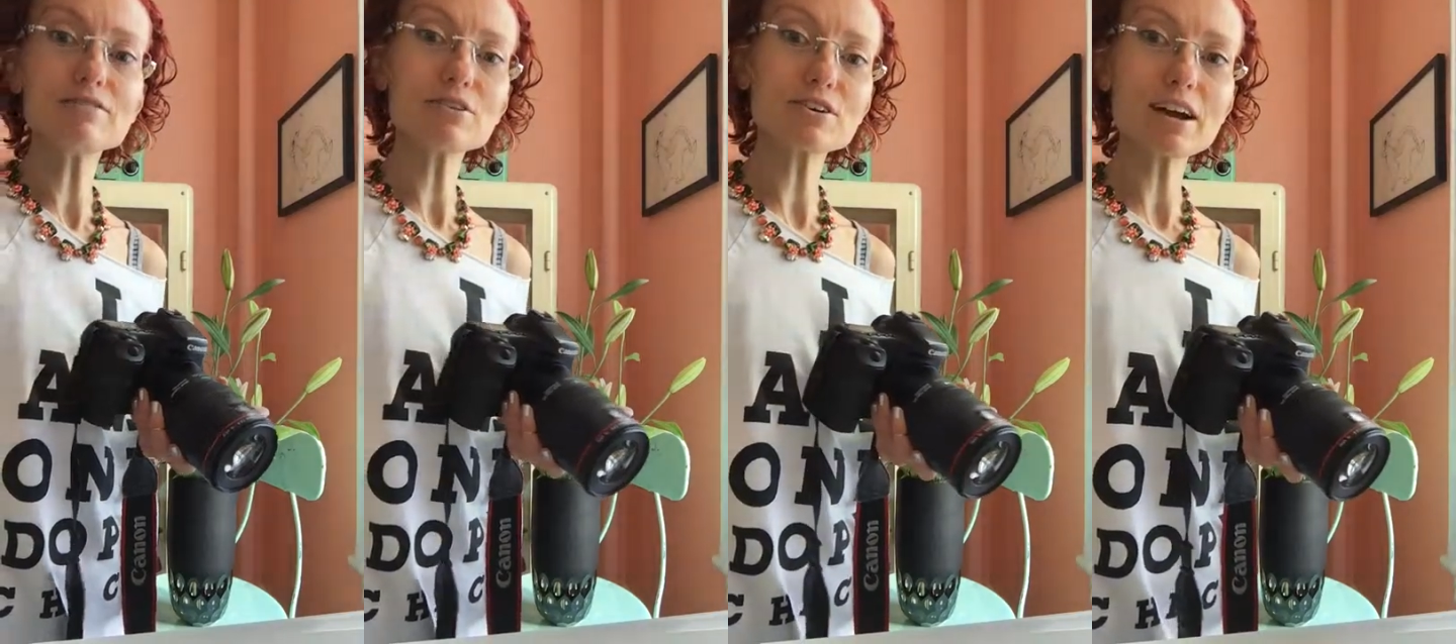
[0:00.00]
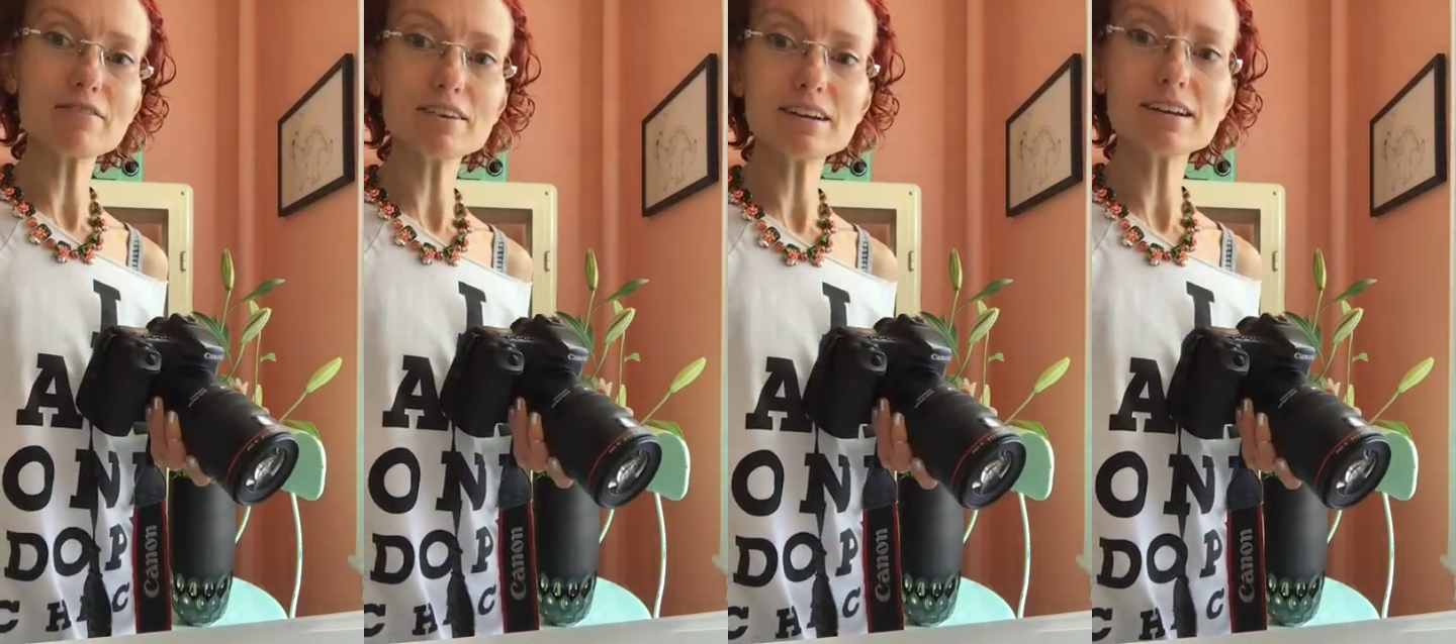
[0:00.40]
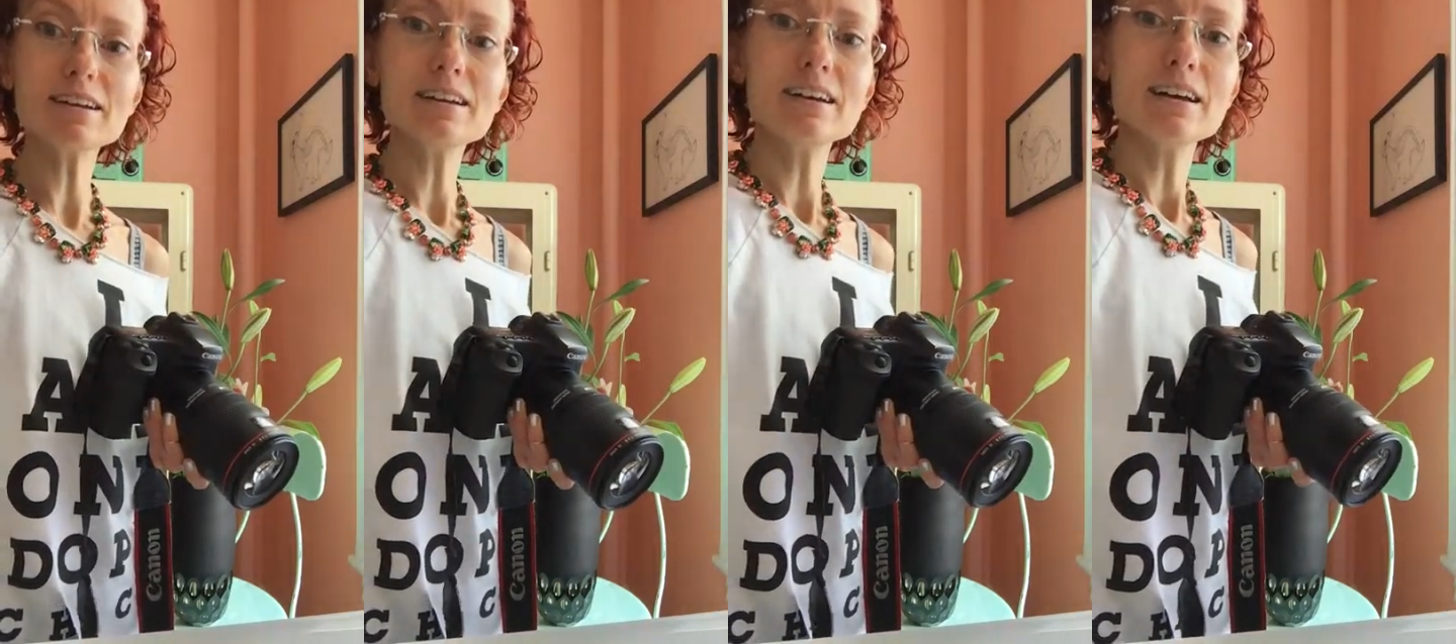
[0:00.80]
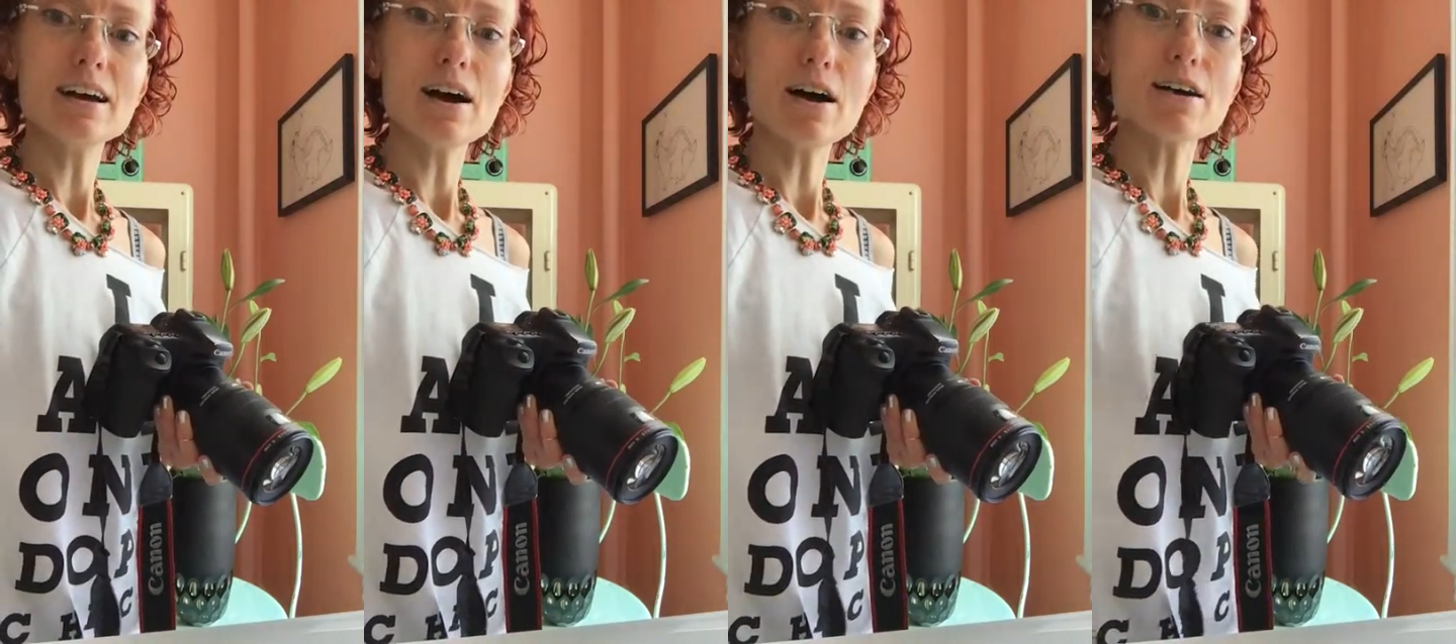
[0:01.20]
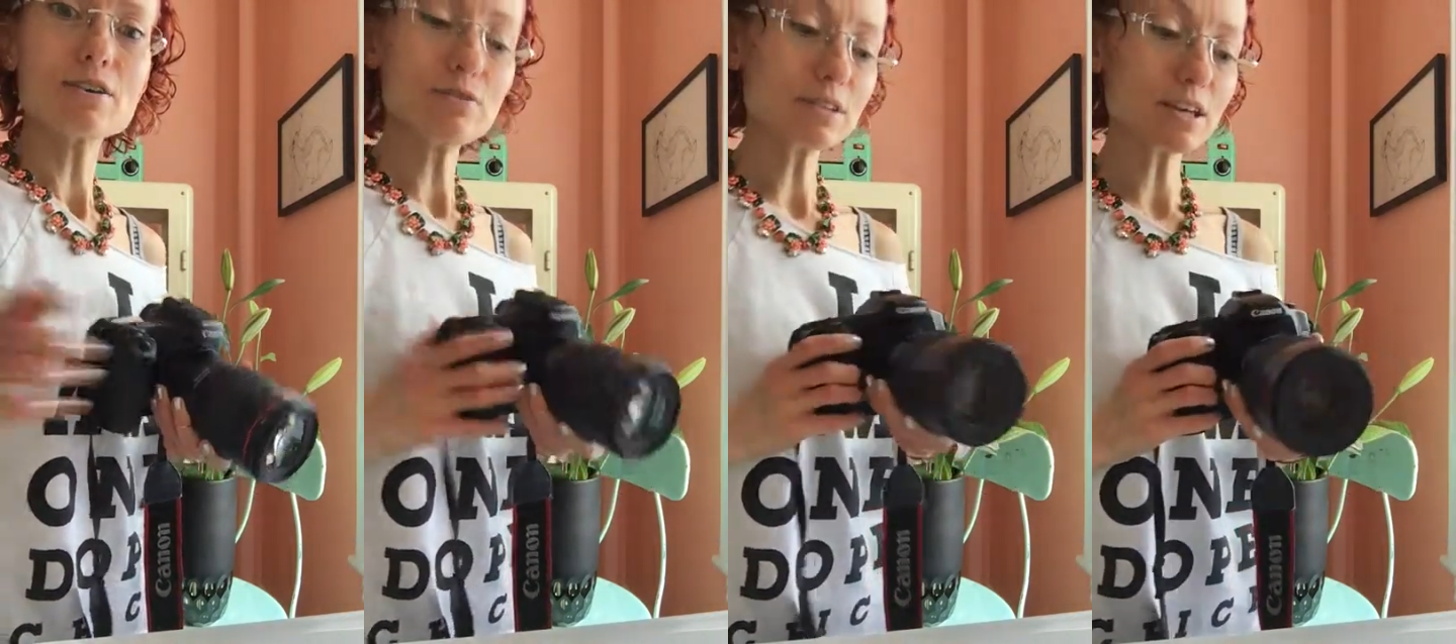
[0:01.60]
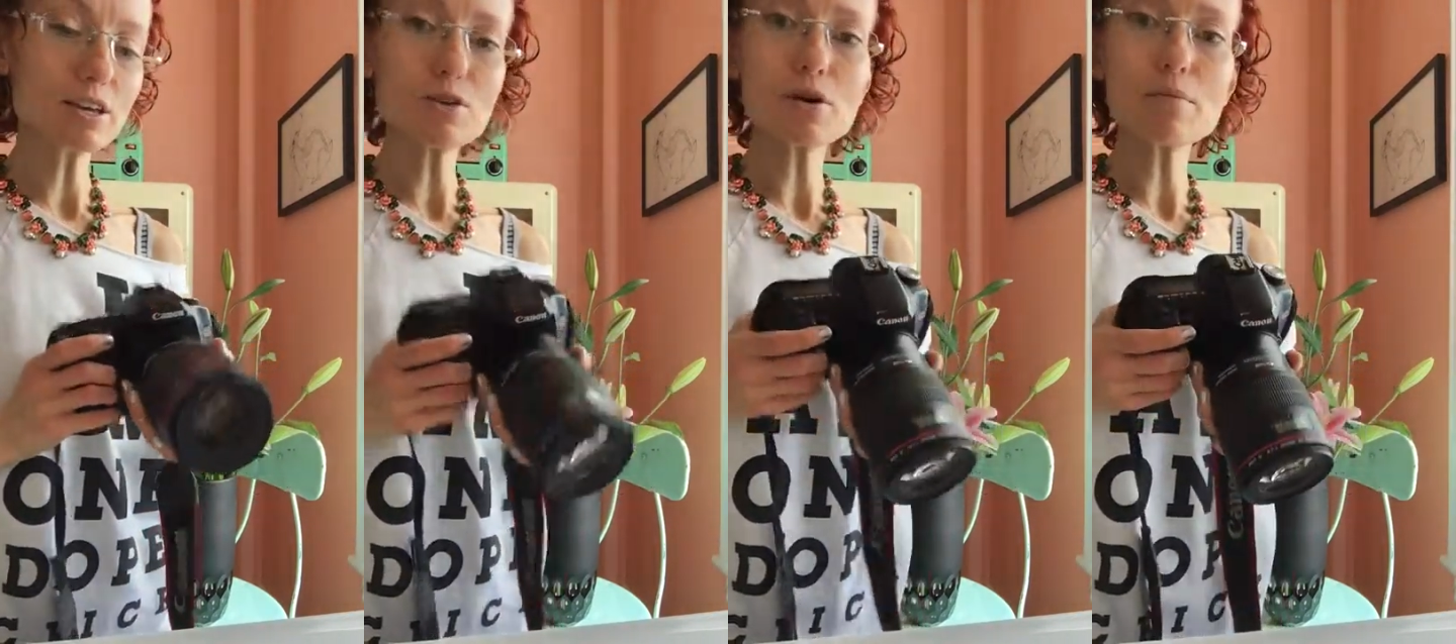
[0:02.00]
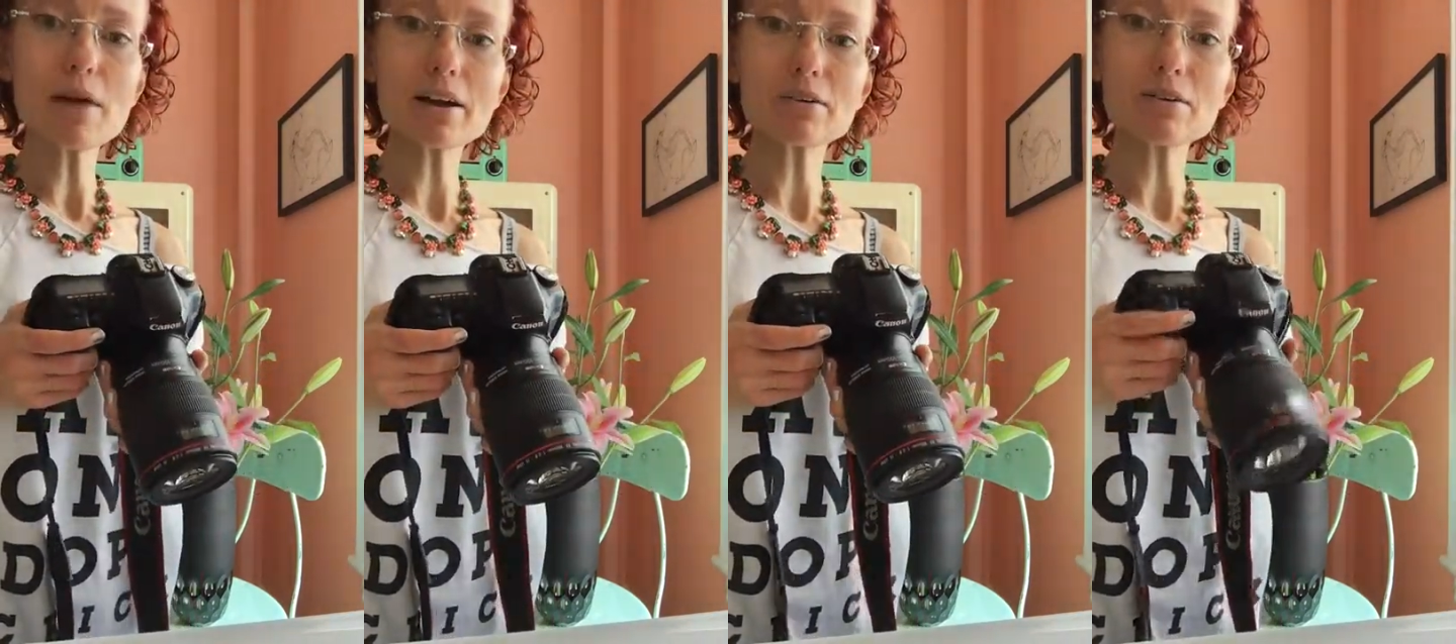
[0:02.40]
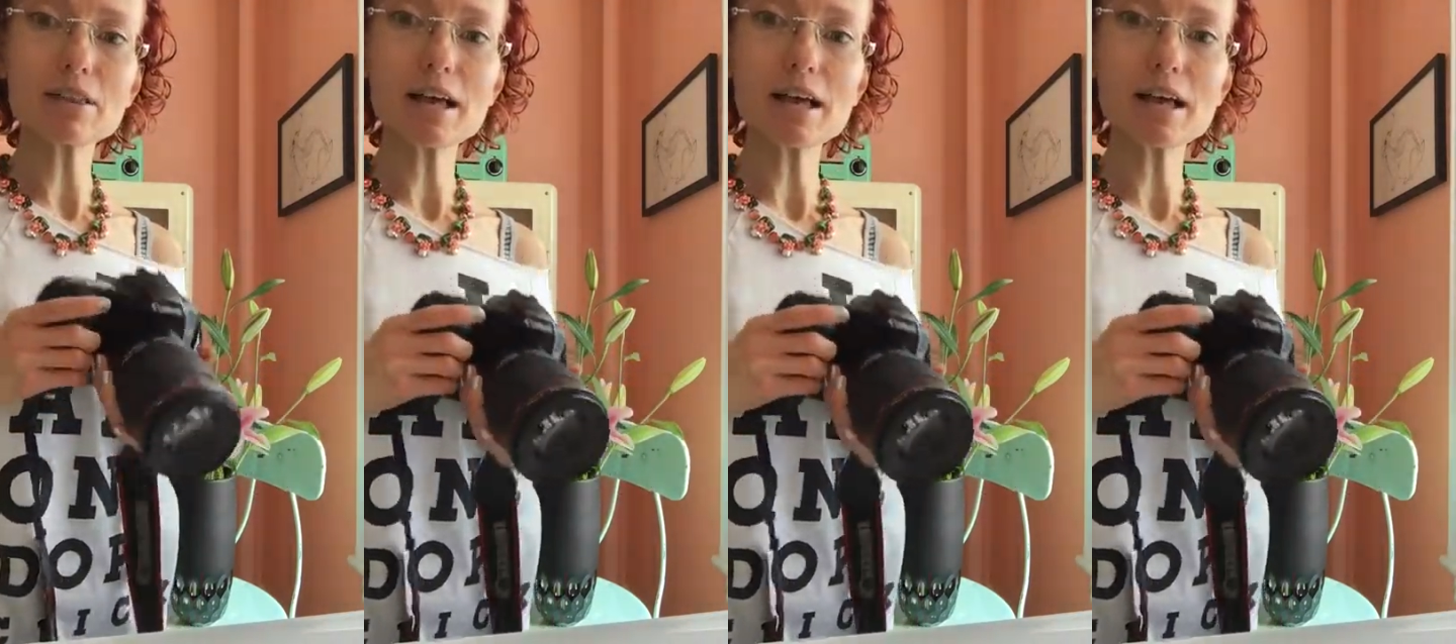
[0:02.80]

photographing using your macro